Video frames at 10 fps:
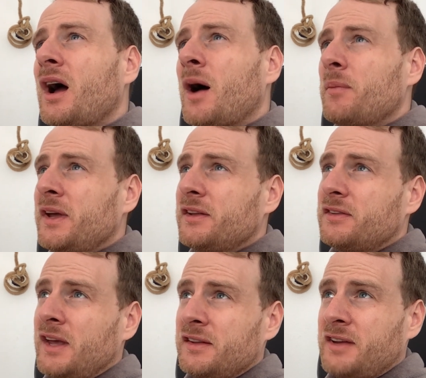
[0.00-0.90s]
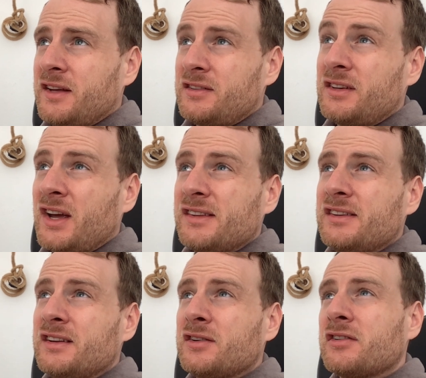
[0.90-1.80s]
It takes a 90
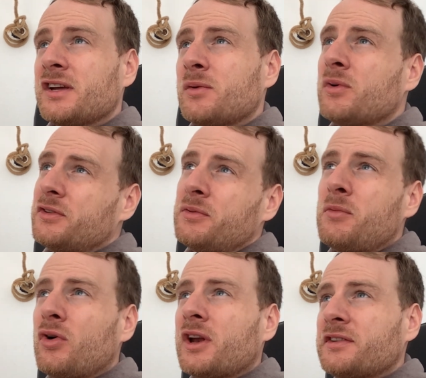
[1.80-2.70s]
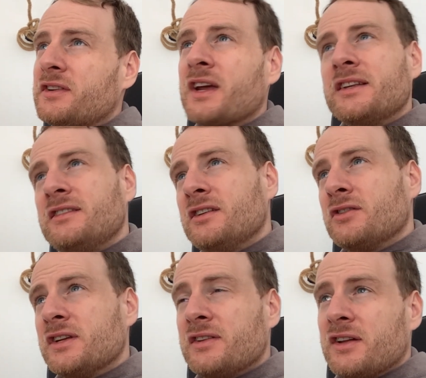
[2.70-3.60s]
degree, what's more or less a 90
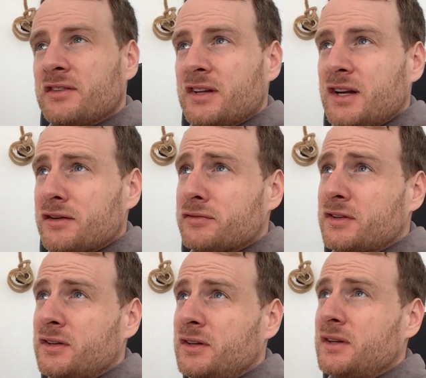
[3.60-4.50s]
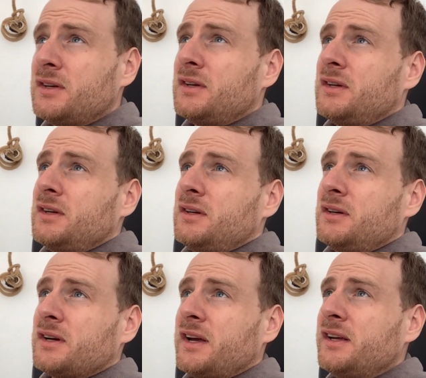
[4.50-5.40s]
degree turn to the left.
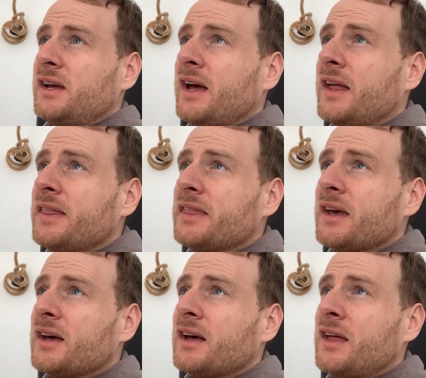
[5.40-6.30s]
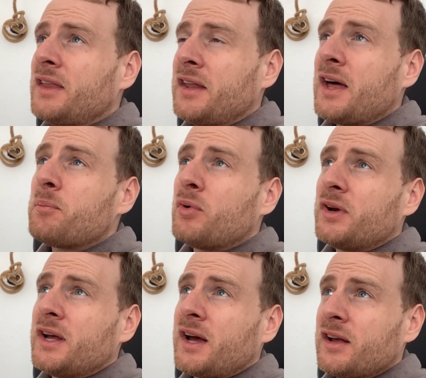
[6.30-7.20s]
Okay, and at that point
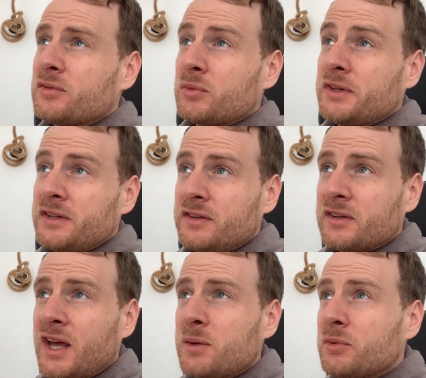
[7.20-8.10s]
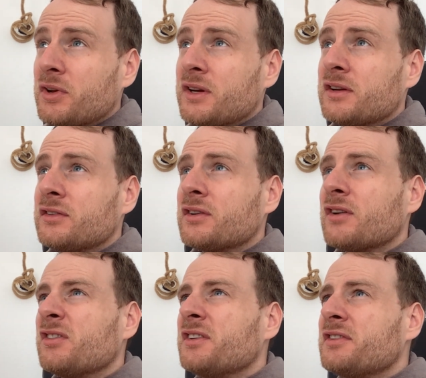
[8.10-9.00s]
it has one of these cable tidiers. You can't
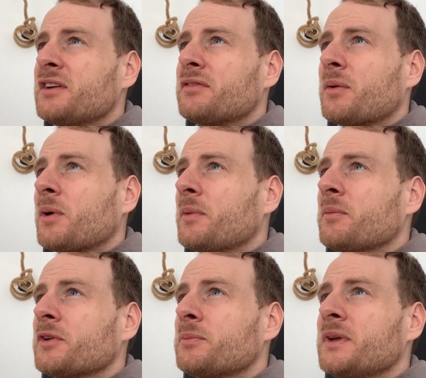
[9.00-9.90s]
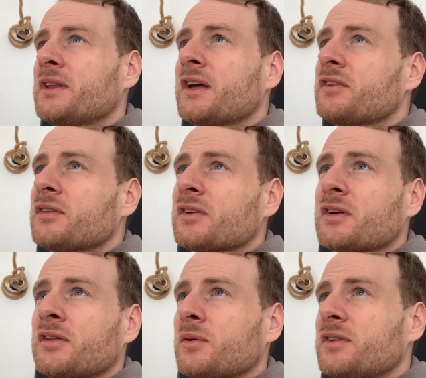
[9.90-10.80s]
really see it very well, but it must be there
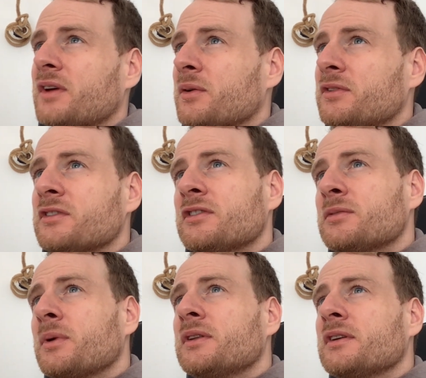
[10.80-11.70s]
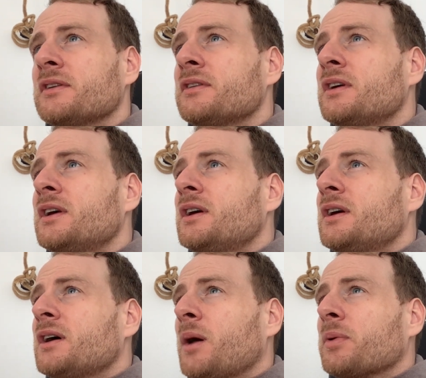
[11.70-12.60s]
otherwise how is it suspended
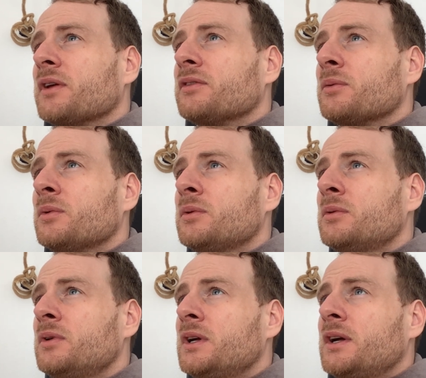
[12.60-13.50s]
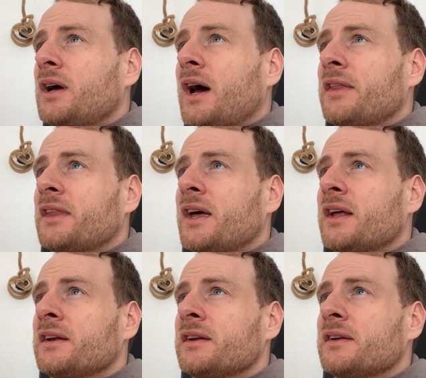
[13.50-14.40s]
up against the wall? And
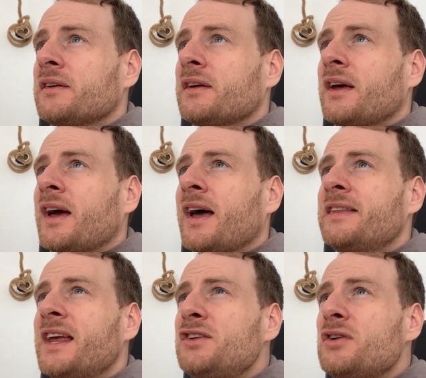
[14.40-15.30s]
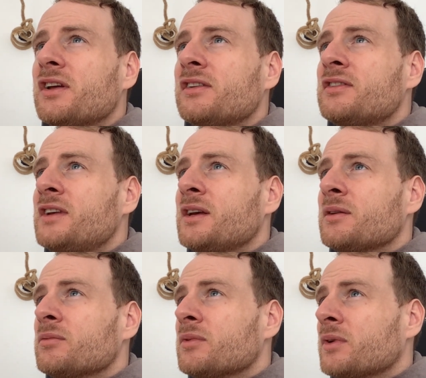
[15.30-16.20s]
then you can
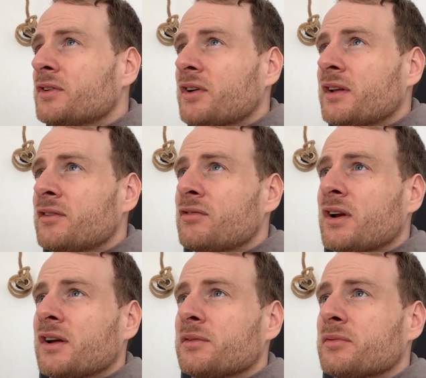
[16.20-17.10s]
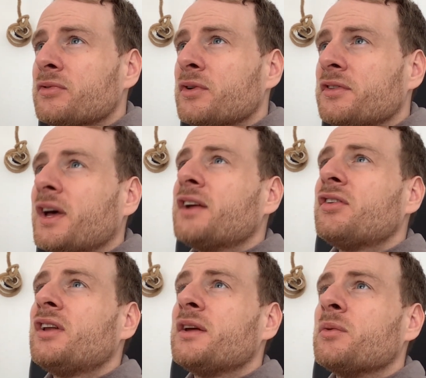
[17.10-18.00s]
see, which I didn't realize before, is
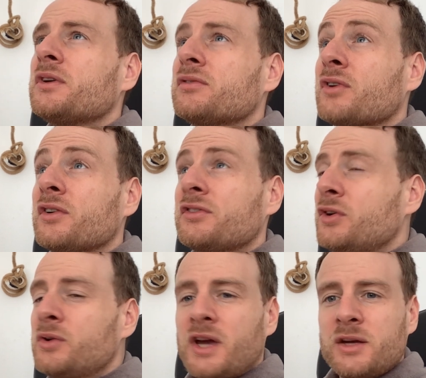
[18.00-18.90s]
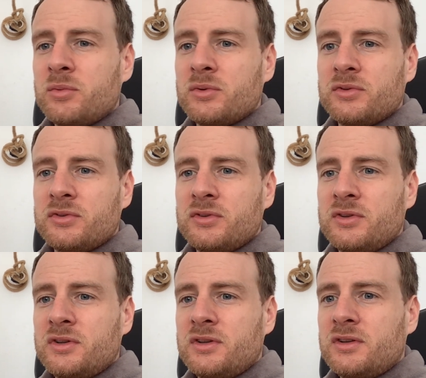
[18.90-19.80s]
actually what you've got is 2 cables.
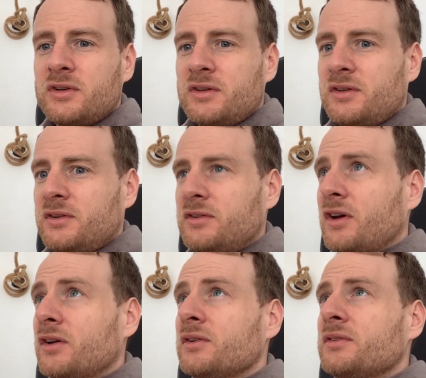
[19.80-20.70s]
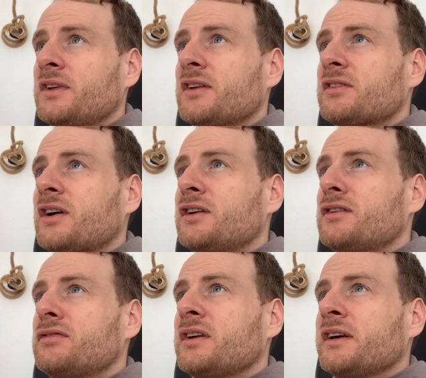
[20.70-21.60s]
So that's kind
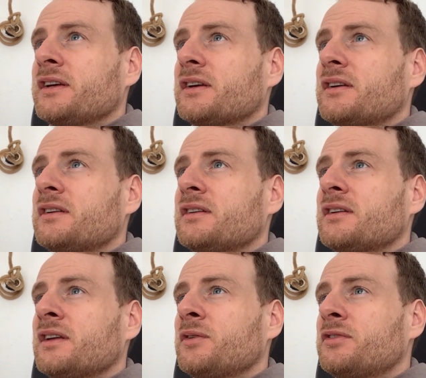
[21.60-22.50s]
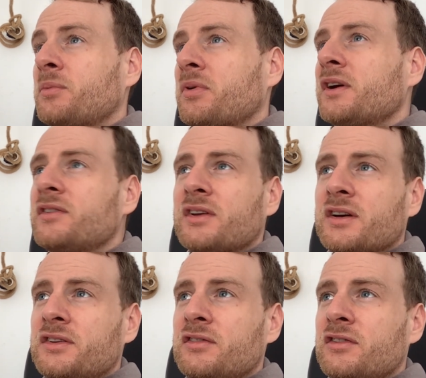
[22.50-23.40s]
of like, that was surprising. I
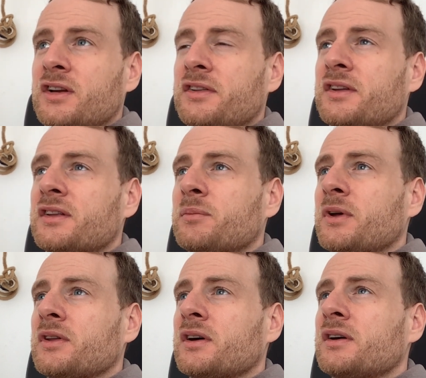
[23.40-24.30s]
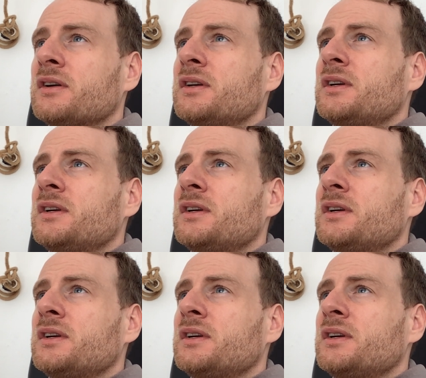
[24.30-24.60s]
didn't really think about that.